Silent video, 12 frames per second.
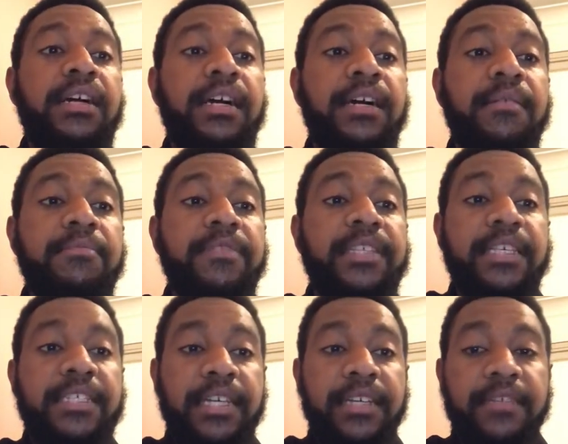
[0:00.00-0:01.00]
The
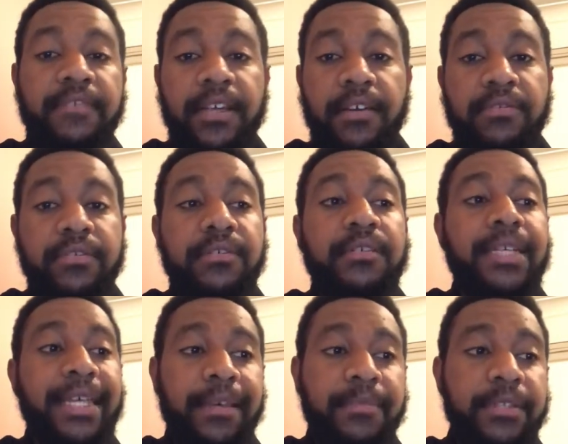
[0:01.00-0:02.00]
executive council or
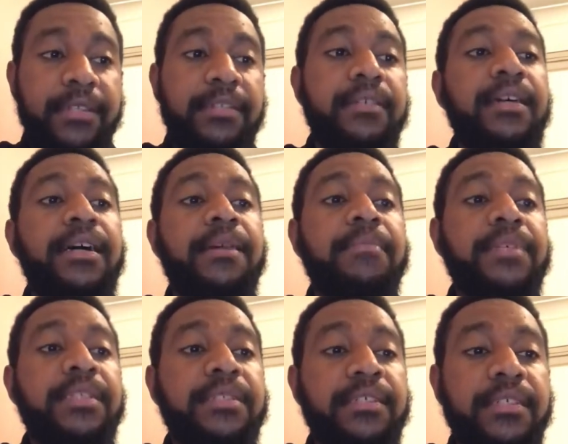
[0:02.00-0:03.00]
cabinet are
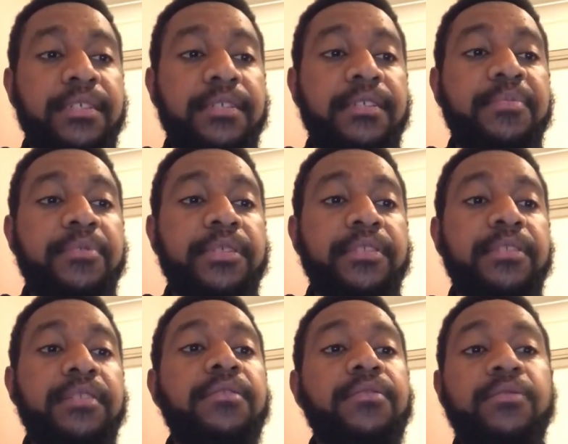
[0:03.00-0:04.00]
ministers
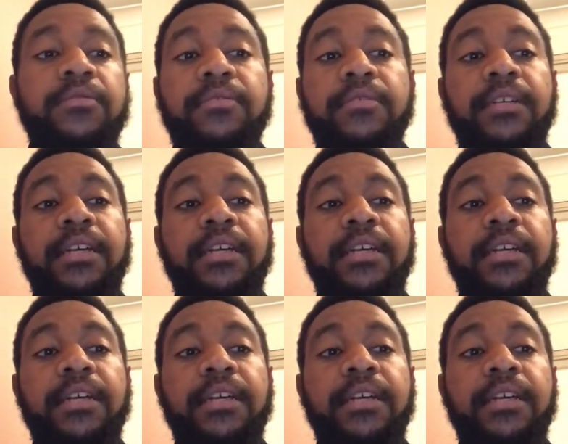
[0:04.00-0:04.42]
appointed who